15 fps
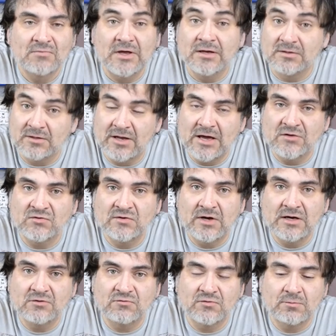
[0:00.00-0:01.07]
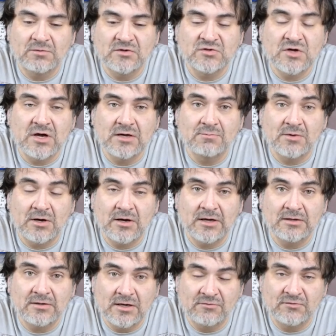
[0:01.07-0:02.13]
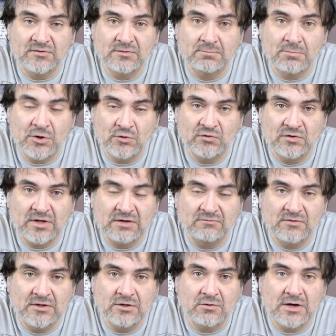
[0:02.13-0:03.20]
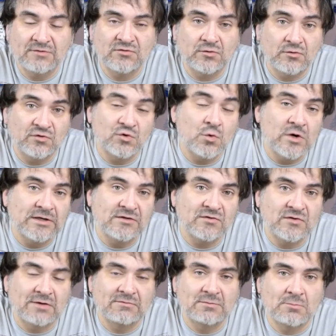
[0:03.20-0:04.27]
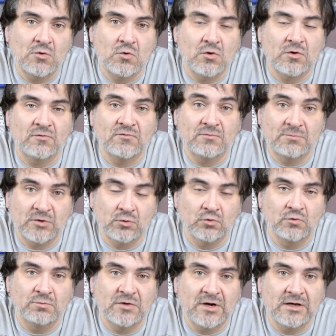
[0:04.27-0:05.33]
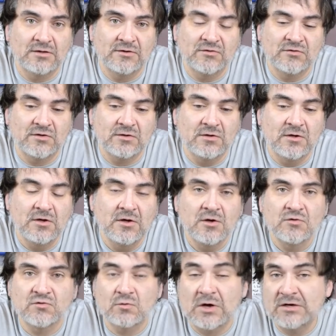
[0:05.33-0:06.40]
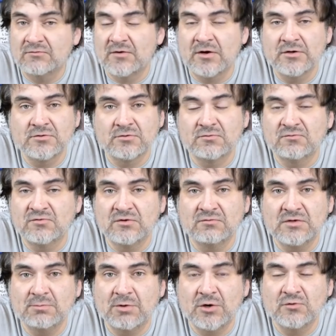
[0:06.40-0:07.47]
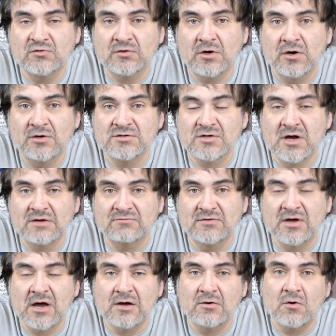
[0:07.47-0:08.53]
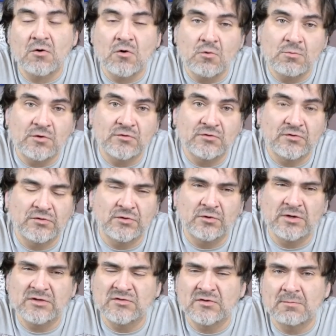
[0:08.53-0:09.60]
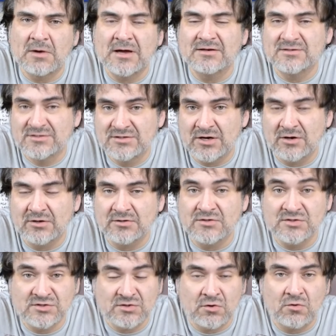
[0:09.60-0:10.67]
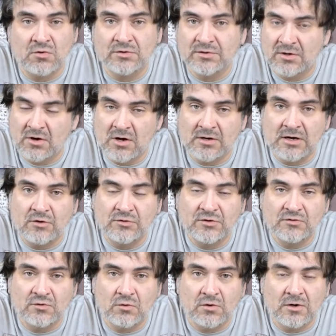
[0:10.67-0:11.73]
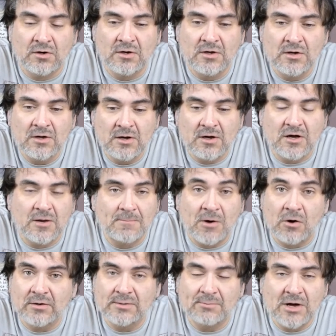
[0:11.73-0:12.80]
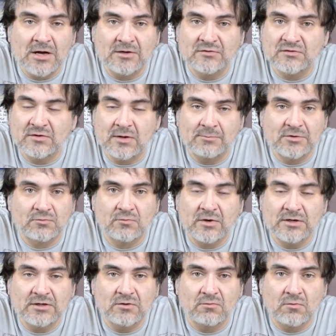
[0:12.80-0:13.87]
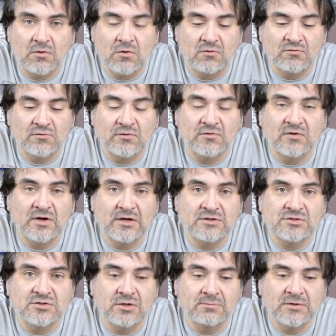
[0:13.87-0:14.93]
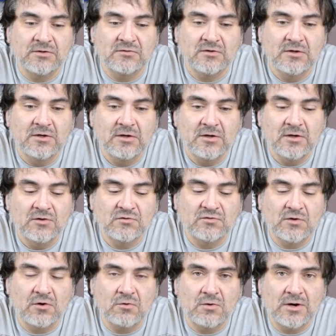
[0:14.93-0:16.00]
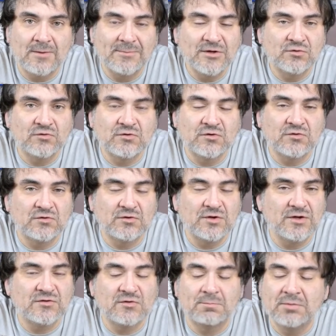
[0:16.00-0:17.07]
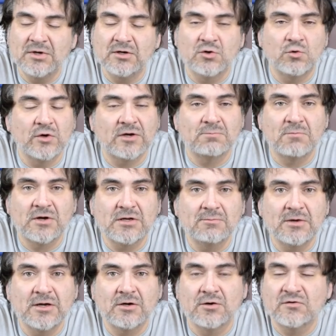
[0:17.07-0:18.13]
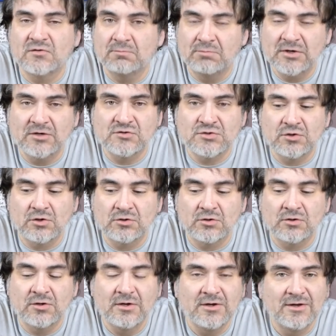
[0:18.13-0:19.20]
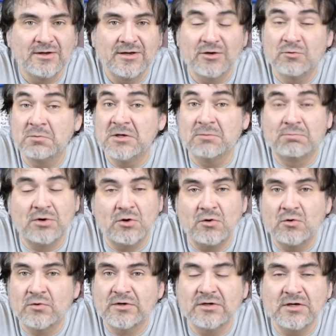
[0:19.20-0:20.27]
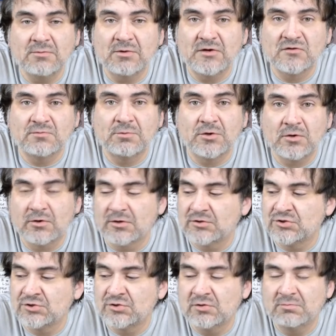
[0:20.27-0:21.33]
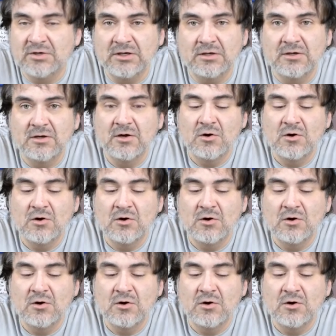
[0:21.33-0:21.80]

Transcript: And last night, from the time I left and posted that video, I've sold 27 more from the group that I listed. So out of 150 postcards, I've got almost 30 some odd done, sold, gone out the door, already boxed up and ready to roll for today's shipment. So it's a big quick money maker. It's a big turner. It would be a BOLO in anybody's book, or it should be.